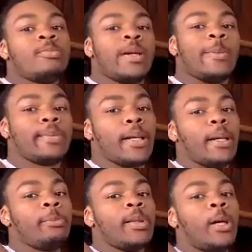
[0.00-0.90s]
7
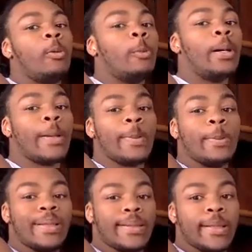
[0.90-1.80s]
times ago, whatever
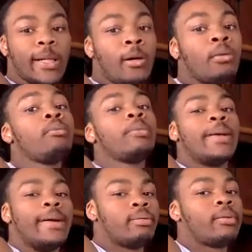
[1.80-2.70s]
video,
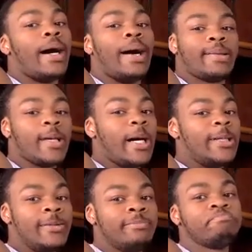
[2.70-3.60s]
yes, I saw you.